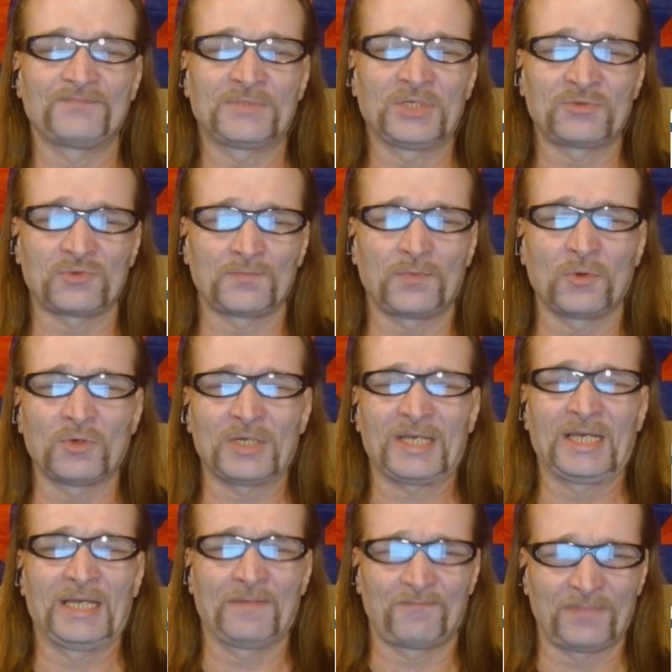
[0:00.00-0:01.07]
This report
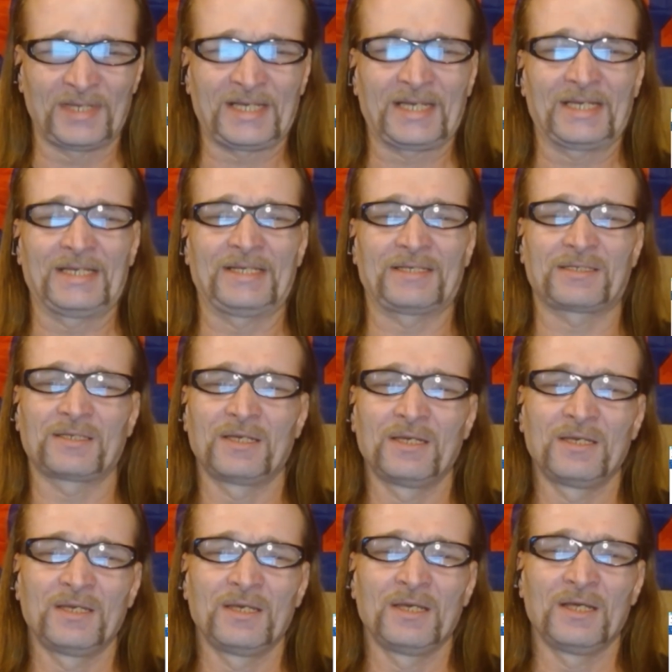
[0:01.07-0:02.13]
implicates
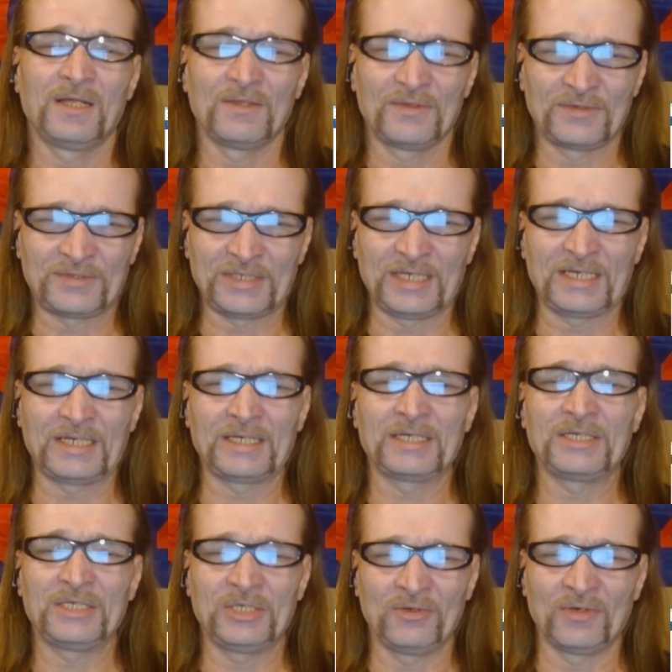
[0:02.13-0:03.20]
the
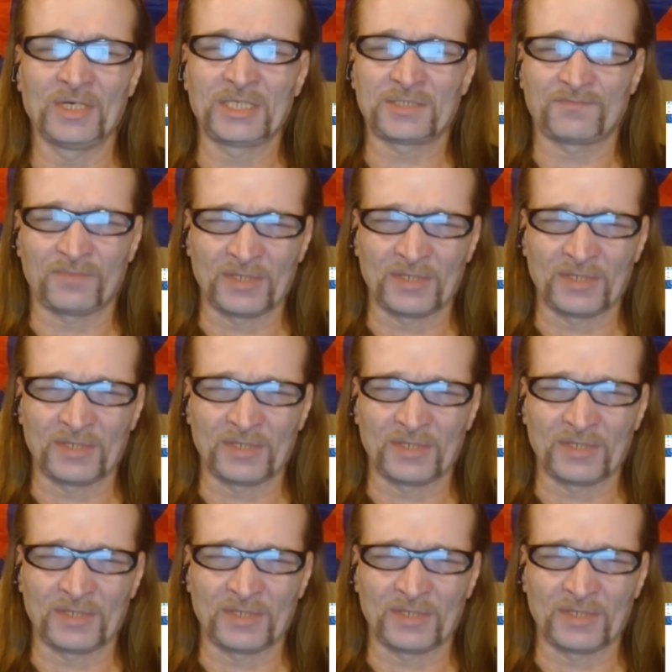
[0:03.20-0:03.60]
sitting U.S.